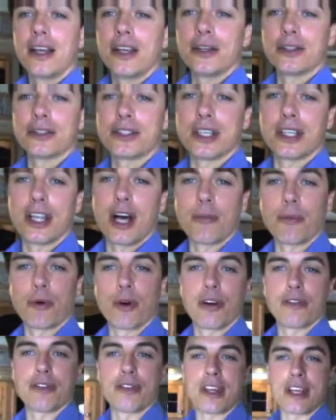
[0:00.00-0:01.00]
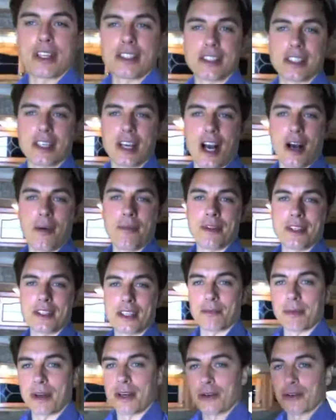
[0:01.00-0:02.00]
You'll see a lot more of things to come.
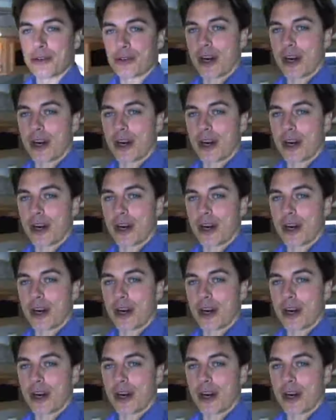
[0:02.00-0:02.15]
This is my new